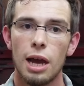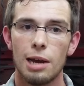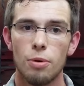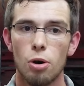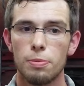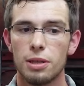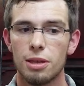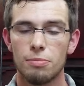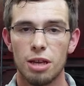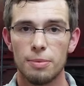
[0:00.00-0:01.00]
I'm hoping
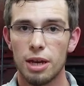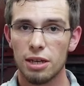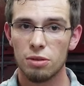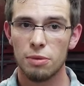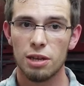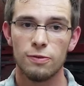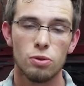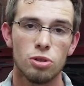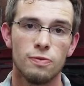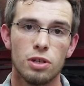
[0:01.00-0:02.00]
that maybe I can make
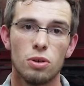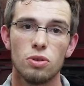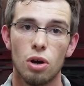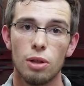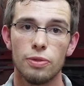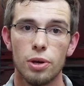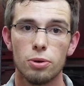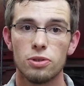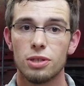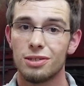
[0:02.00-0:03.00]
future videos on
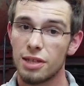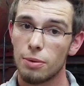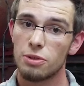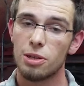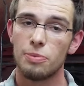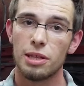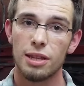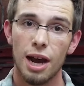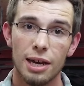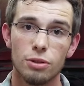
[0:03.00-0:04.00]
those, because that was something
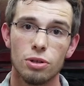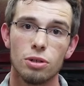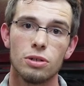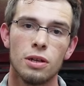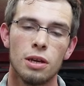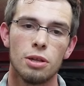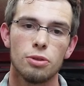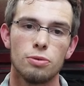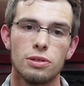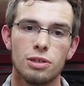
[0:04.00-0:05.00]
that I learned
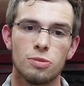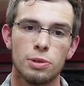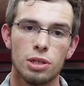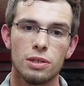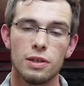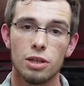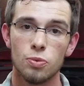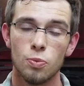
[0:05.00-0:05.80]
through this experience as